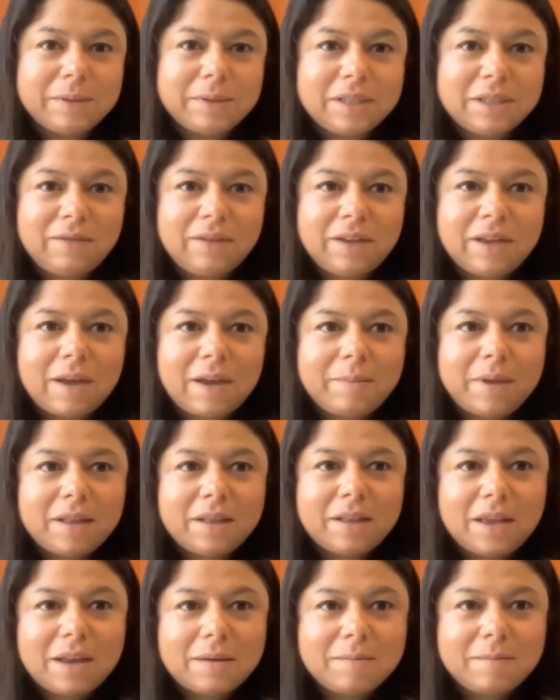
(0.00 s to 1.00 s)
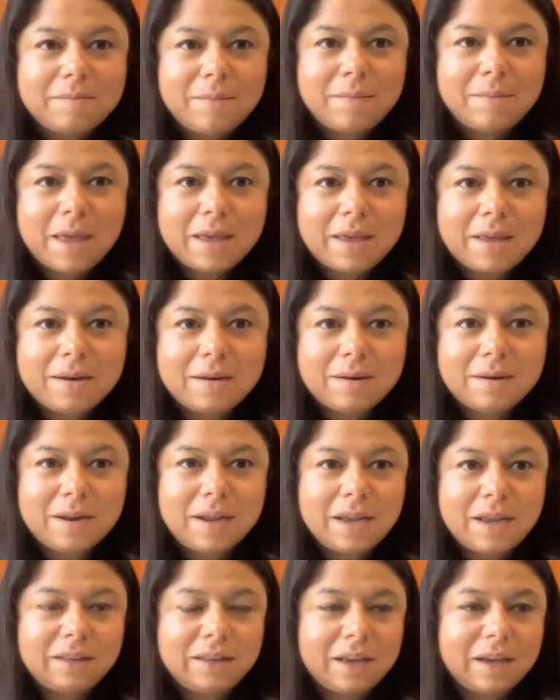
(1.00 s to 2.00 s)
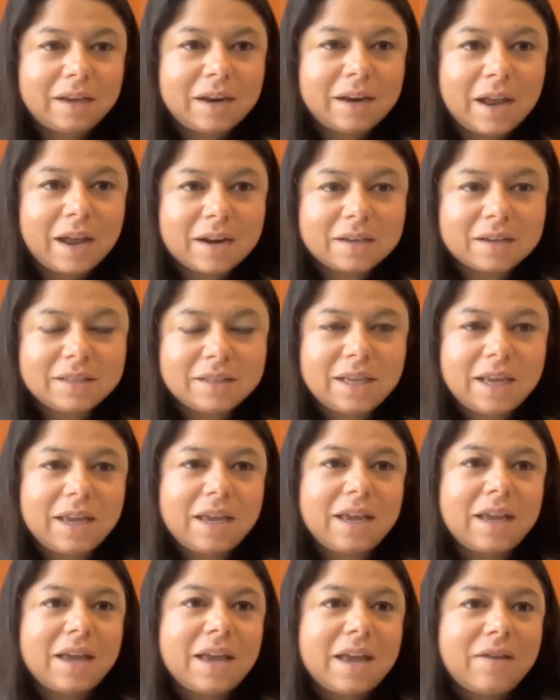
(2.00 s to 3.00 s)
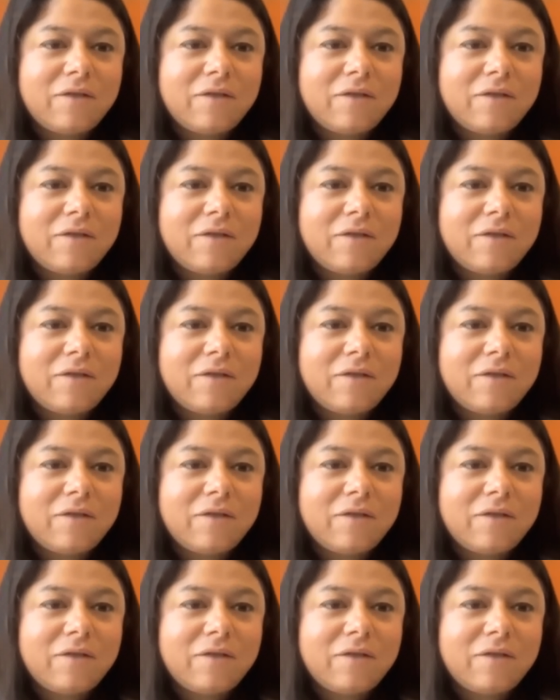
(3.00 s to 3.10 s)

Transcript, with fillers: role specifically in